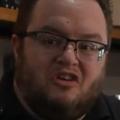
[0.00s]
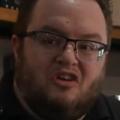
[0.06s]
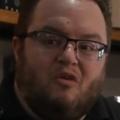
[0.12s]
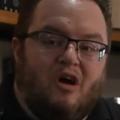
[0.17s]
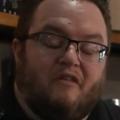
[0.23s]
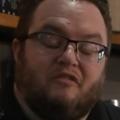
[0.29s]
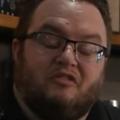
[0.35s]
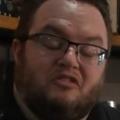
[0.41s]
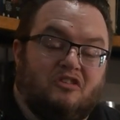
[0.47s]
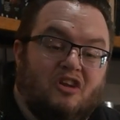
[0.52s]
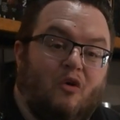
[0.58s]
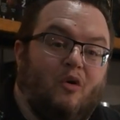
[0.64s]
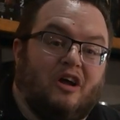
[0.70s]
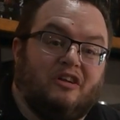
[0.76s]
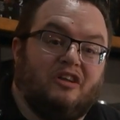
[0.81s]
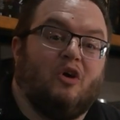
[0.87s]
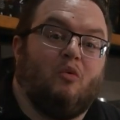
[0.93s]
You have
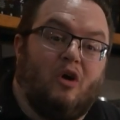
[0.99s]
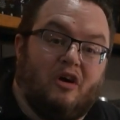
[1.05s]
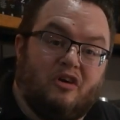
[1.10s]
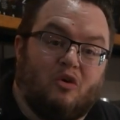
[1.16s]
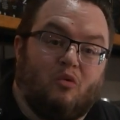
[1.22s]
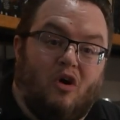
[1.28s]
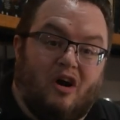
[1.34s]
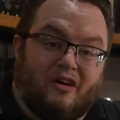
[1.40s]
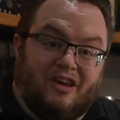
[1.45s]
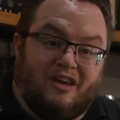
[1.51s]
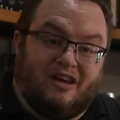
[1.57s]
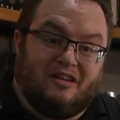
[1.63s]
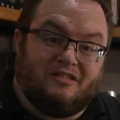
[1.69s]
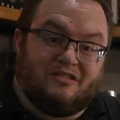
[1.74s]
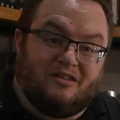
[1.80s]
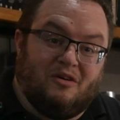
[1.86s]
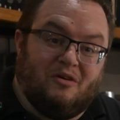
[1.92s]
no idea what you're walking
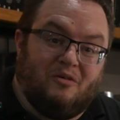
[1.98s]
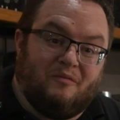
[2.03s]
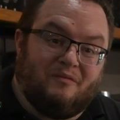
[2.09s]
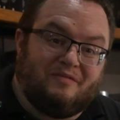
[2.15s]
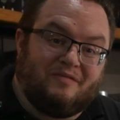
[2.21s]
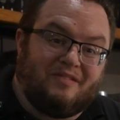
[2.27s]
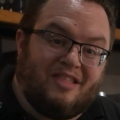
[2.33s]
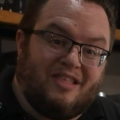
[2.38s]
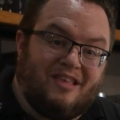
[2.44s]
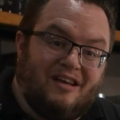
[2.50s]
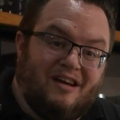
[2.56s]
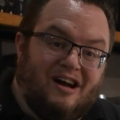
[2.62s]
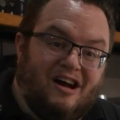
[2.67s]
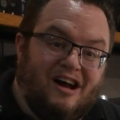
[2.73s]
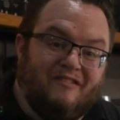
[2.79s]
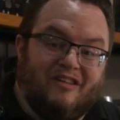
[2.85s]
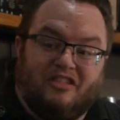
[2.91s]
into.
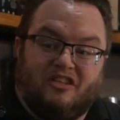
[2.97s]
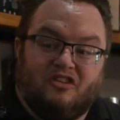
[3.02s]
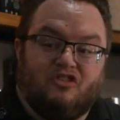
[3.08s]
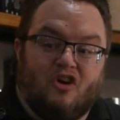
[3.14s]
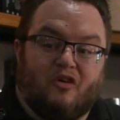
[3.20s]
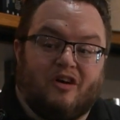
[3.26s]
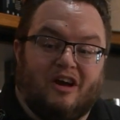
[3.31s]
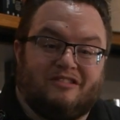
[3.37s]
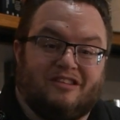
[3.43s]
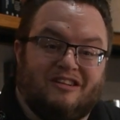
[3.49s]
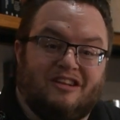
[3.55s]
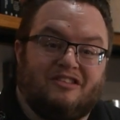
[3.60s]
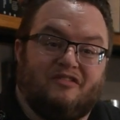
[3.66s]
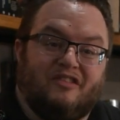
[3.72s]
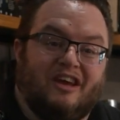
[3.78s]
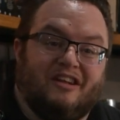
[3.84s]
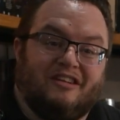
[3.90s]
I made the joke. I said
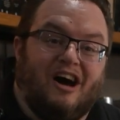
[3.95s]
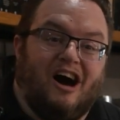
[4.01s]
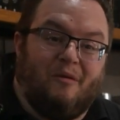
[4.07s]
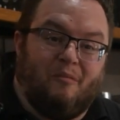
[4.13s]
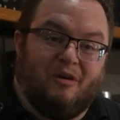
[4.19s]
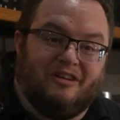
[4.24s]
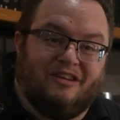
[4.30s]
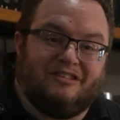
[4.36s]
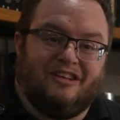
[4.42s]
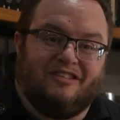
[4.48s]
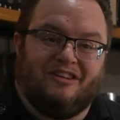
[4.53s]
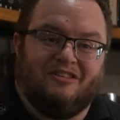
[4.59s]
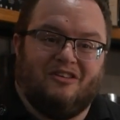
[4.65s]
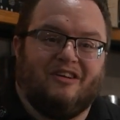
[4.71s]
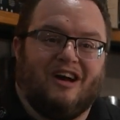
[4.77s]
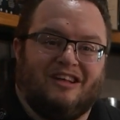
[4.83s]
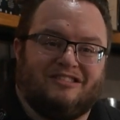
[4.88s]
it's Vietnam when you see
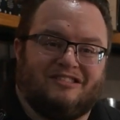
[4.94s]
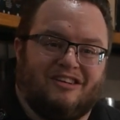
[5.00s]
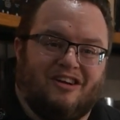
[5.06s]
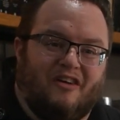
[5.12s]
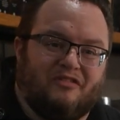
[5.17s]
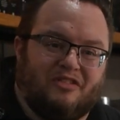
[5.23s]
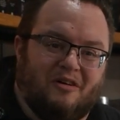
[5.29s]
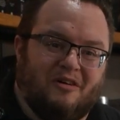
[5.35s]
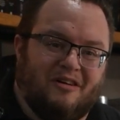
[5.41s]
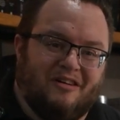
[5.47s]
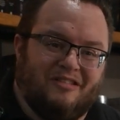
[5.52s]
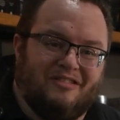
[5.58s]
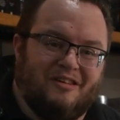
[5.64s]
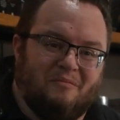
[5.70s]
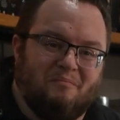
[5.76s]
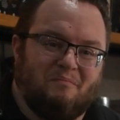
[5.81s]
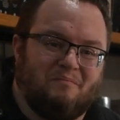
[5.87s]
the new guys get off
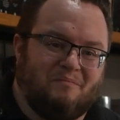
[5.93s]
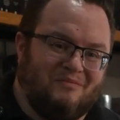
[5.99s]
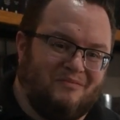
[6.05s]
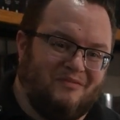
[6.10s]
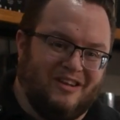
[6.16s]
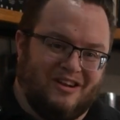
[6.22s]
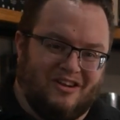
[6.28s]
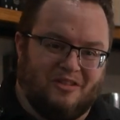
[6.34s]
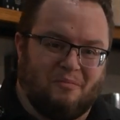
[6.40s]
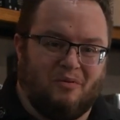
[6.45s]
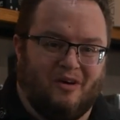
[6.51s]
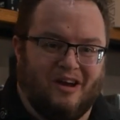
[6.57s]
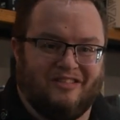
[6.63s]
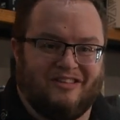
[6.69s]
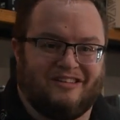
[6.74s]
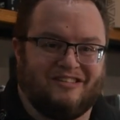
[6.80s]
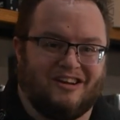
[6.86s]
the
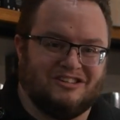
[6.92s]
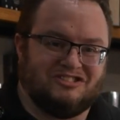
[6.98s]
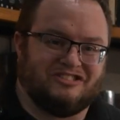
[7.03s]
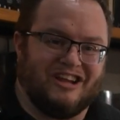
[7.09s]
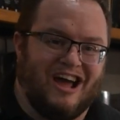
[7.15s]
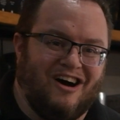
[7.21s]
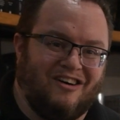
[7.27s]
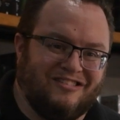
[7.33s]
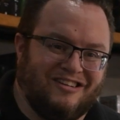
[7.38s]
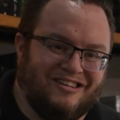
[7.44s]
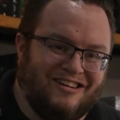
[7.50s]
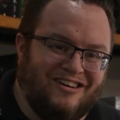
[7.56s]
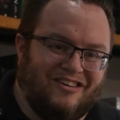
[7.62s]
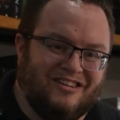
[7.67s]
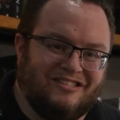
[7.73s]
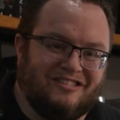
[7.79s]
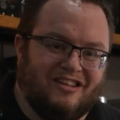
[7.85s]
plane, they touch down.
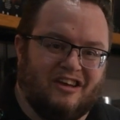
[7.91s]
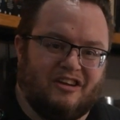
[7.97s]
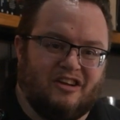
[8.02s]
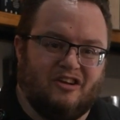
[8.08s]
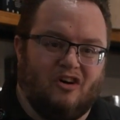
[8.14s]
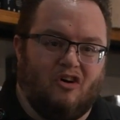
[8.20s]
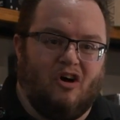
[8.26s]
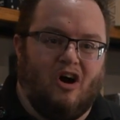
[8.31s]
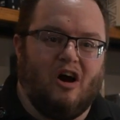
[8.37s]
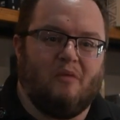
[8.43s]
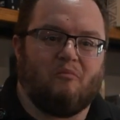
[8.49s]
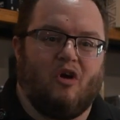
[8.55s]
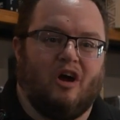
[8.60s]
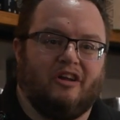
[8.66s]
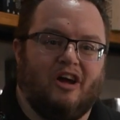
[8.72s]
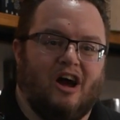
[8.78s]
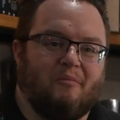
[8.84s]
It's like, oh,
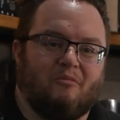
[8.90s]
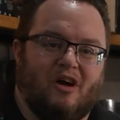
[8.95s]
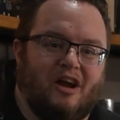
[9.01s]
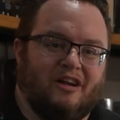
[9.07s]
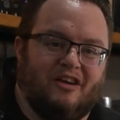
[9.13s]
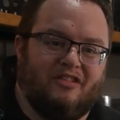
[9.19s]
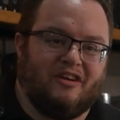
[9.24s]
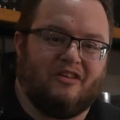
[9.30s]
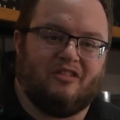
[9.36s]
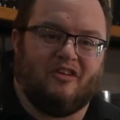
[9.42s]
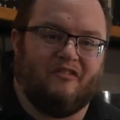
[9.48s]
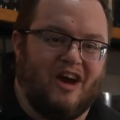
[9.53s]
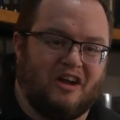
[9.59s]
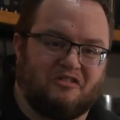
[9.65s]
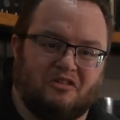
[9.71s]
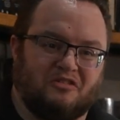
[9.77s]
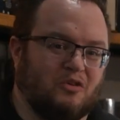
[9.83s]
I'm ready, and the
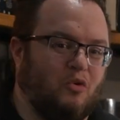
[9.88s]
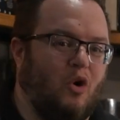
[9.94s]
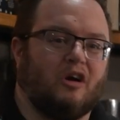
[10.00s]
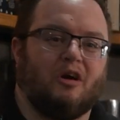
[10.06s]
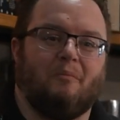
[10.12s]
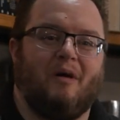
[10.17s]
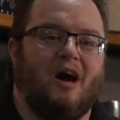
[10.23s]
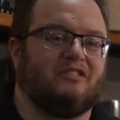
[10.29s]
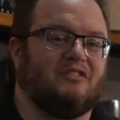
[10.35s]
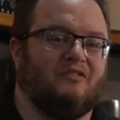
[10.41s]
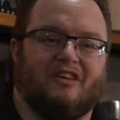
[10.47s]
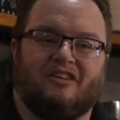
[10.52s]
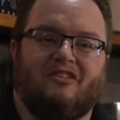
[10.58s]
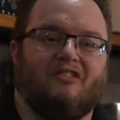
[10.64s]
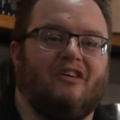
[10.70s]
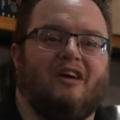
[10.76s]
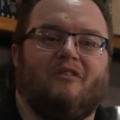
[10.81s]
veterans are walking past. I'm
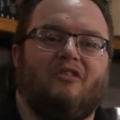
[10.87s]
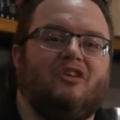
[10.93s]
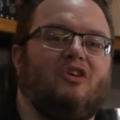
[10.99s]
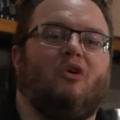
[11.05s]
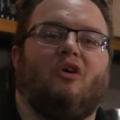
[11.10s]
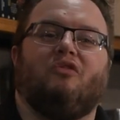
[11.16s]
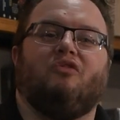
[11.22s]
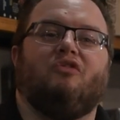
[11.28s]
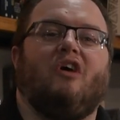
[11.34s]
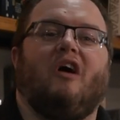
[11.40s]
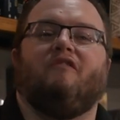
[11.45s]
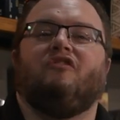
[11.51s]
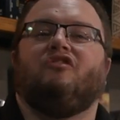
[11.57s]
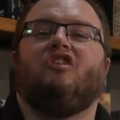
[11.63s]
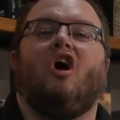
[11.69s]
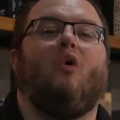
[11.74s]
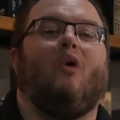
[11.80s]
like, you have
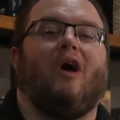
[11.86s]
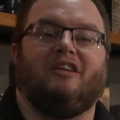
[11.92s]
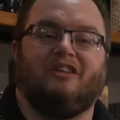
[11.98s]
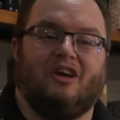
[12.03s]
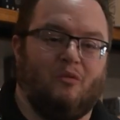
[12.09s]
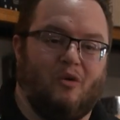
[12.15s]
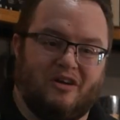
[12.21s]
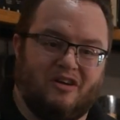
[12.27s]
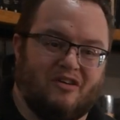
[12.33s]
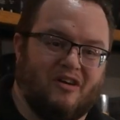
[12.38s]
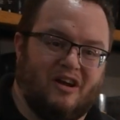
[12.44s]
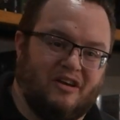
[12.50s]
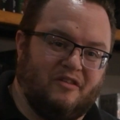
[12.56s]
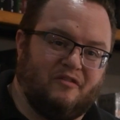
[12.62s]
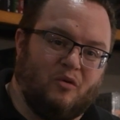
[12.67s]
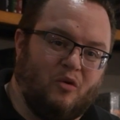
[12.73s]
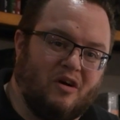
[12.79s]
no idea what you're
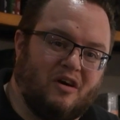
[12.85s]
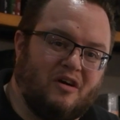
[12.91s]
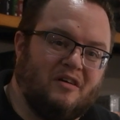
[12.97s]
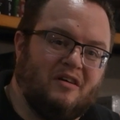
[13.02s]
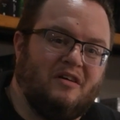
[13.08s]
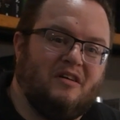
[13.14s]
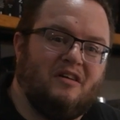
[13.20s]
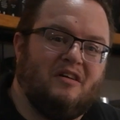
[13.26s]
ready for.